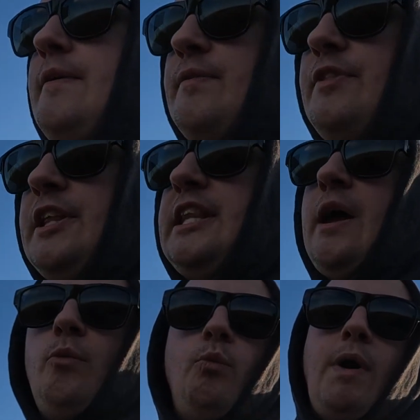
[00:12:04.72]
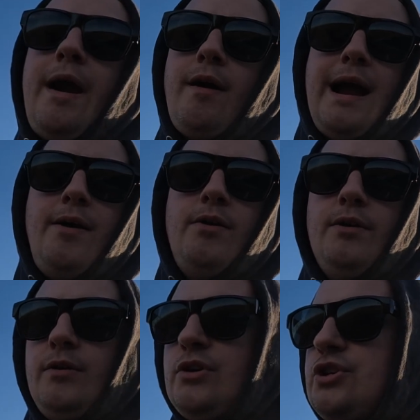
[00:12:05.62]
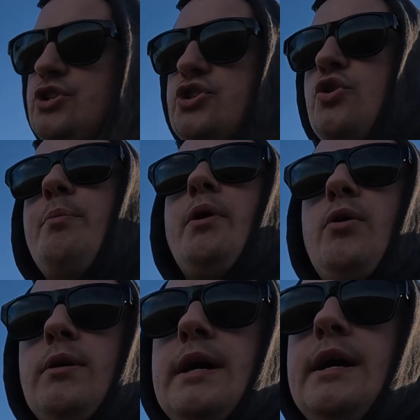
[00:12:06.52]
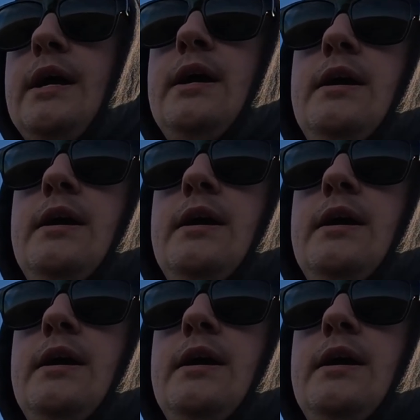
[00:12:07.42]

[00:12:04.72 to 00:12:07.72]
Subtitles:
that they wear out super quick